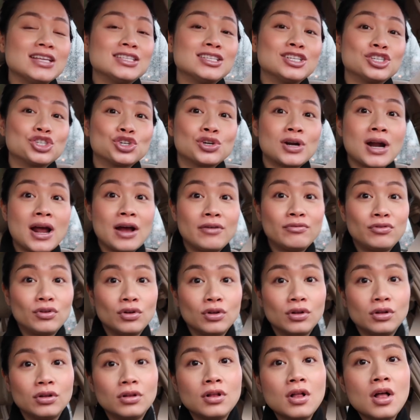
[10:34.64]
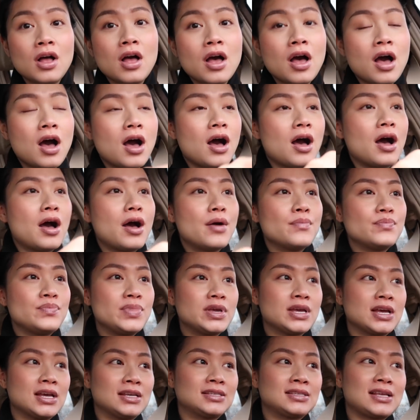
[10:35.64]
to travel,
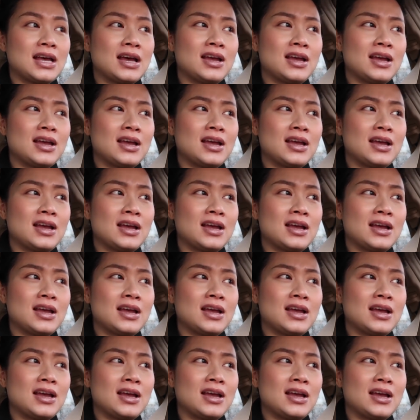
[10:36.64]
because